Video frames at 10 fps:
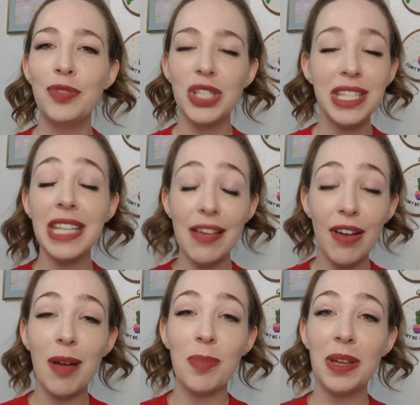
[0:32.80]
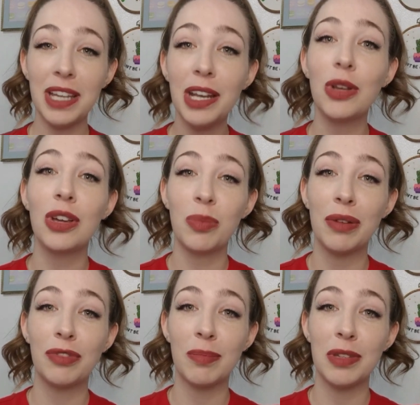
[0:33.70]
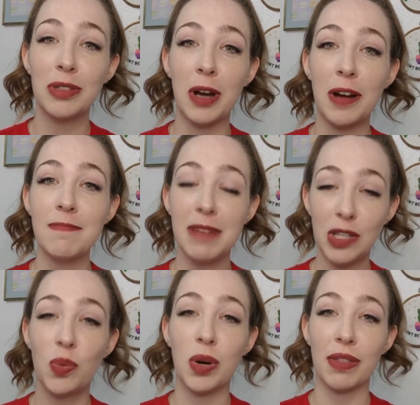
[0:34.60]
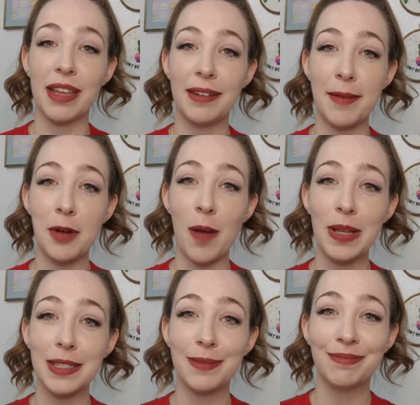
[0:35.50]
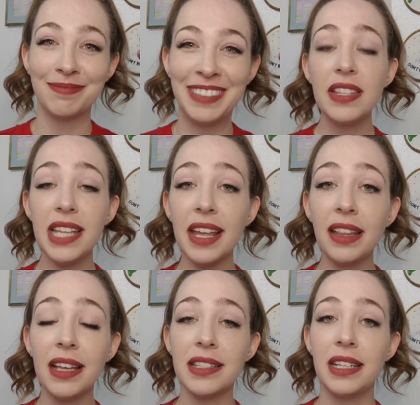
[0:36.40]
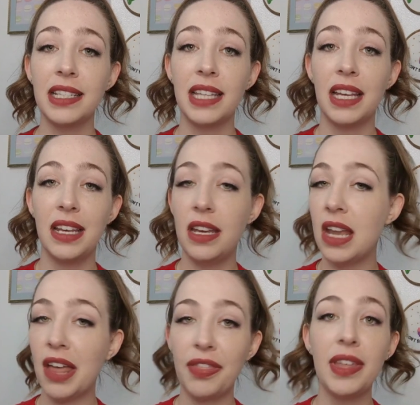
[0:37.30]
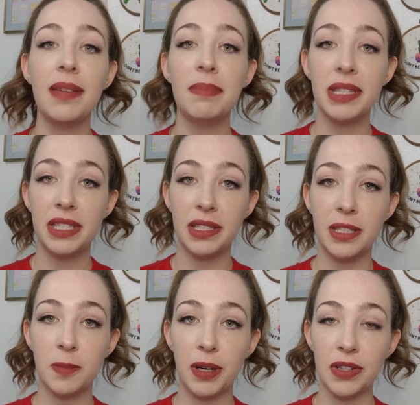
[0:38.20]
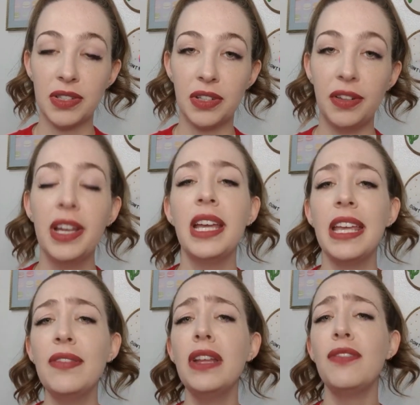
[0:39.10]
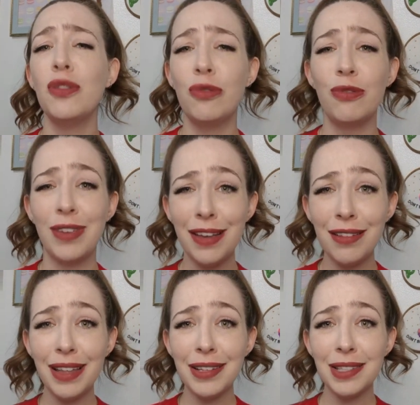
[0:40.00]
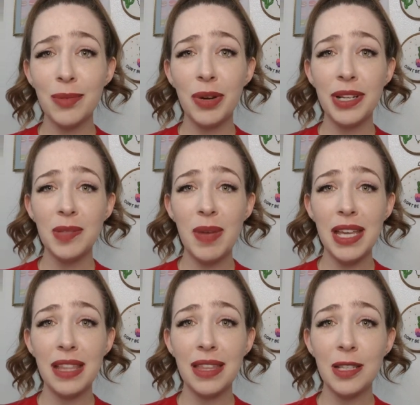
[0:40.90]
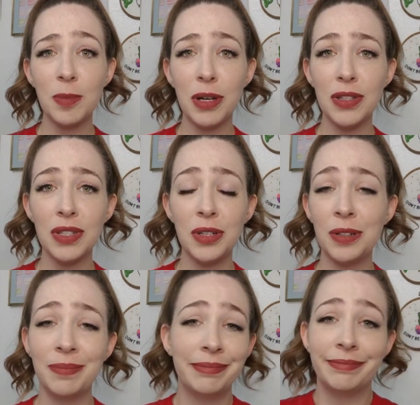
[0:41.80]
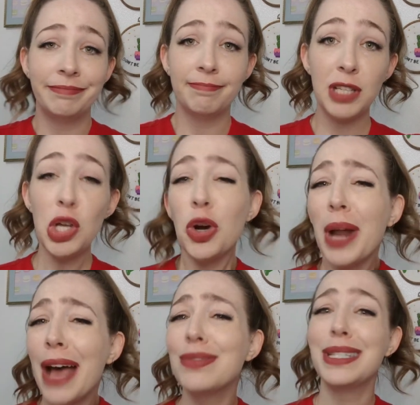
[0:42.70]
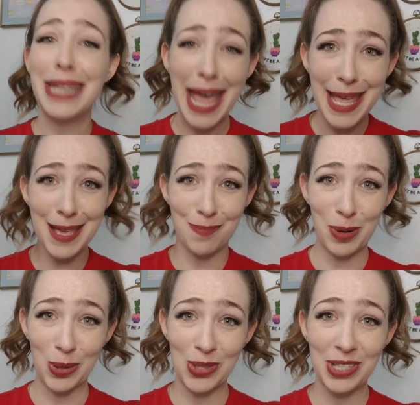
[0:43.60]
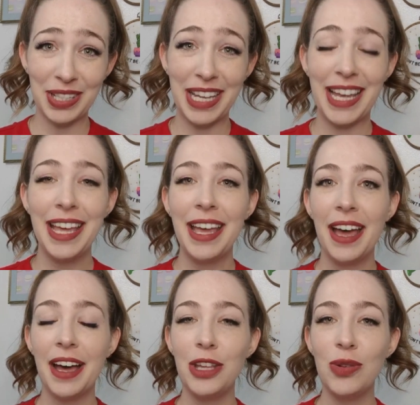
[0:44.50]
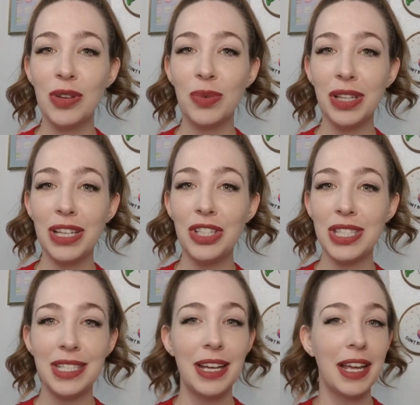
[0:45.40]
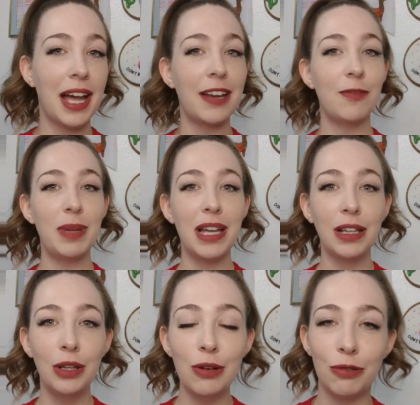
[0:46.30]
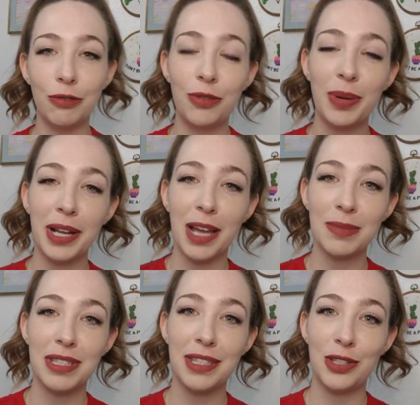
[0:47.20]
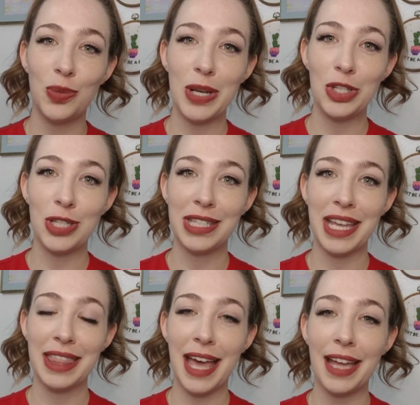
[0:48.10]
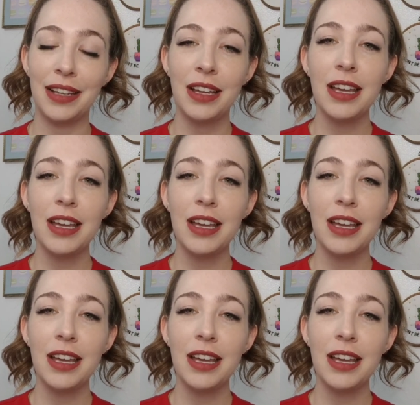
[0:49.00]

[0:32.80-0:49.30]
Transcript: Just save up and get a good one from the start. It's worth it, I promise. The second lesson is that nothing in business is personal. Even if you feel like someone is making things personal, you don't have to take it personally. You can really just kind of be aloof when it comes to situations like that.